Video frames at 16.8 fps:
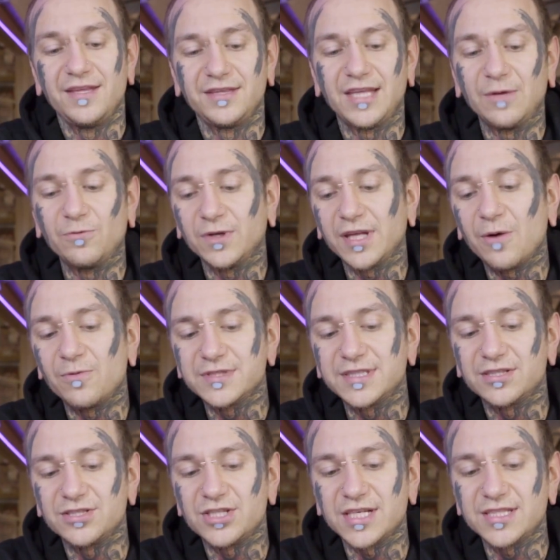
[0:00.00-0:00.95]
Then what I
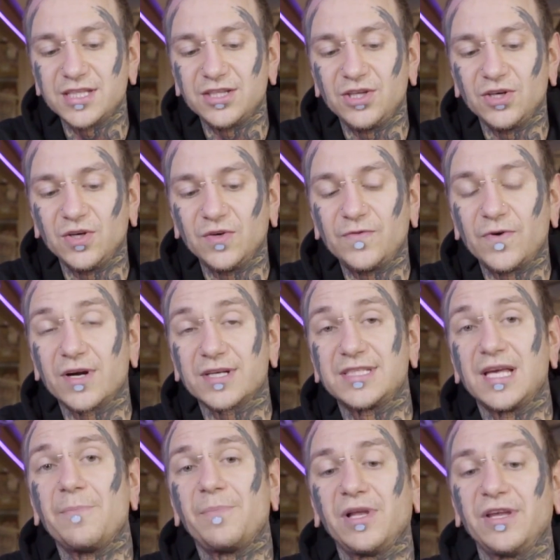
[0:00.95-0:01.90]
would suggest to do, for
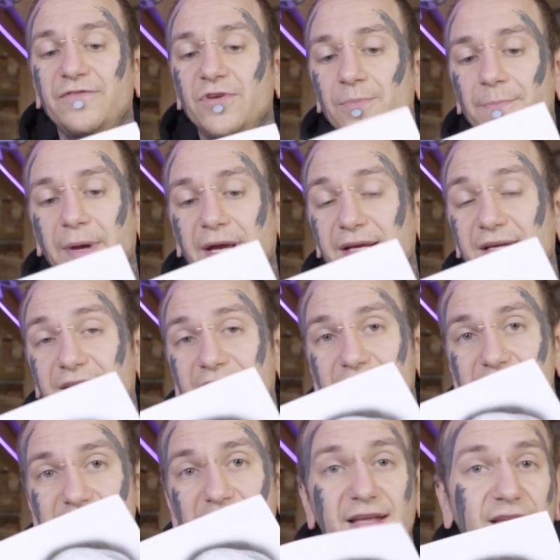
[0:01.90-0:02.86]
example, if you
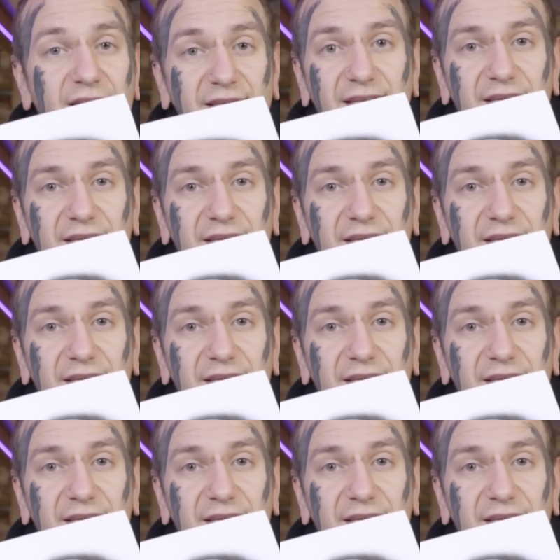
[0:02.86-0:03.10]
pick design like